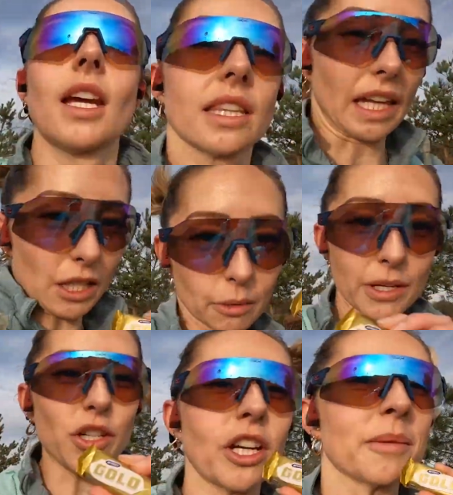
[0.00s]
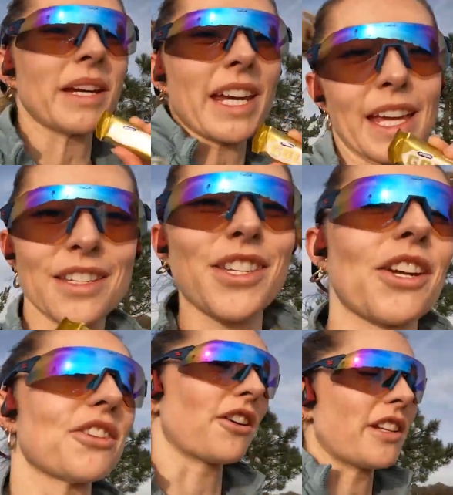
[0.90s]
These will be joining me in
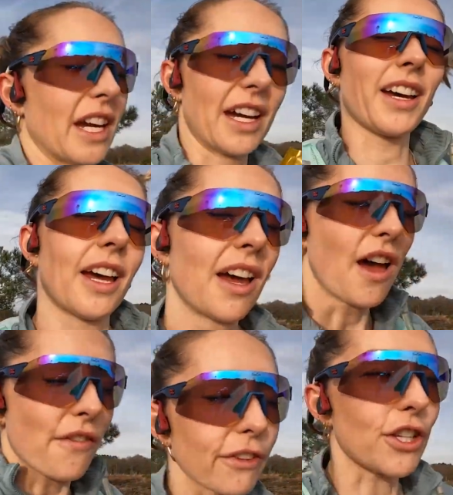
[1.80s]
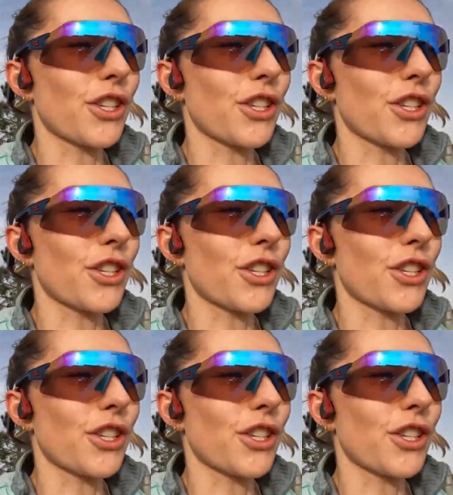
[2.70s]
Snowdonia for